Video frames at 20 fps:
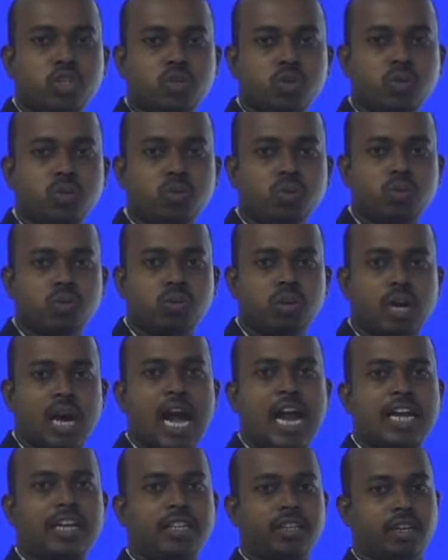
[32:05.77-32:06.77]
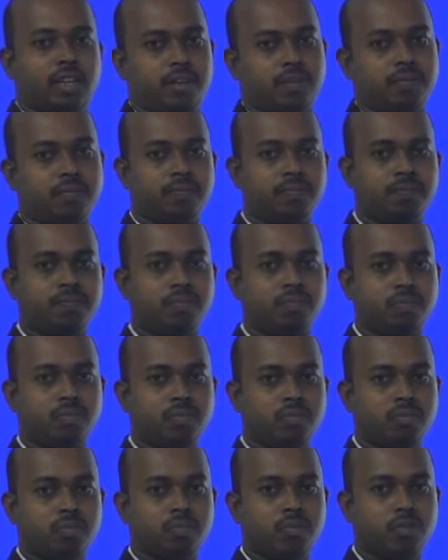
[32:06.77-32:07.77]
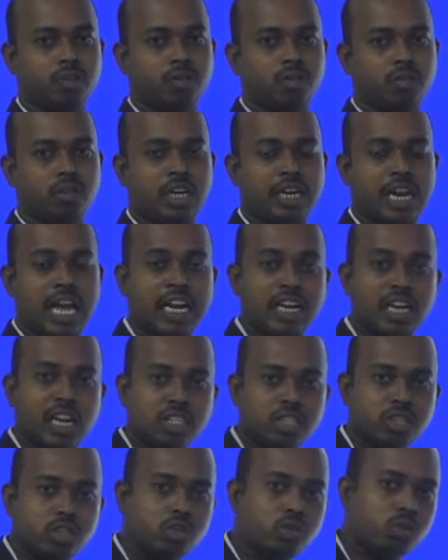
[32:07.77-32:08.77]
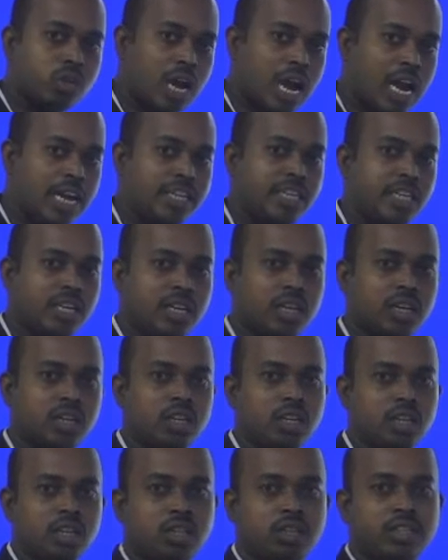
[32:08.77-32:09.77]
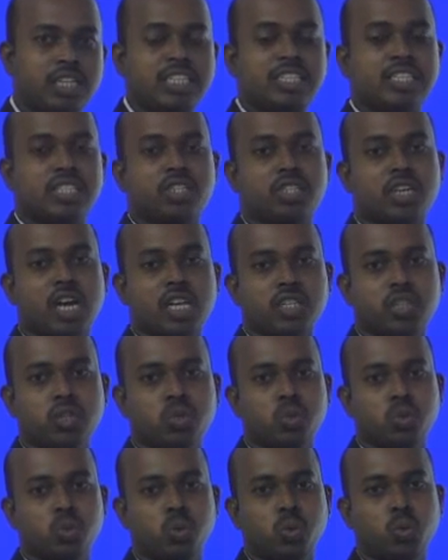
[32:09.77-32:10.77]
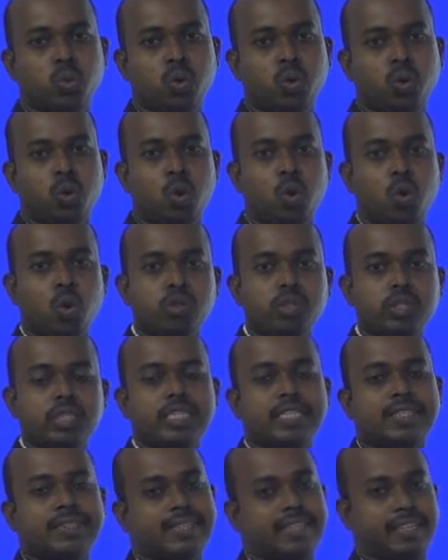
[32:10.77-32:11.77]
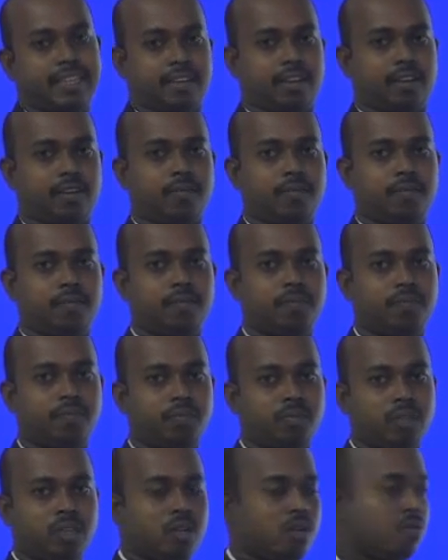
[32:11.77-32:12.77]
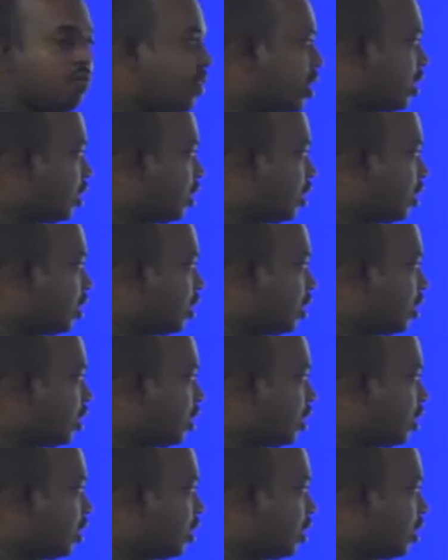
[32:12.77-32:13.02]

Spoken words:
to antenna. We are directly assigning to antenna, there is a chance to losing the signal. For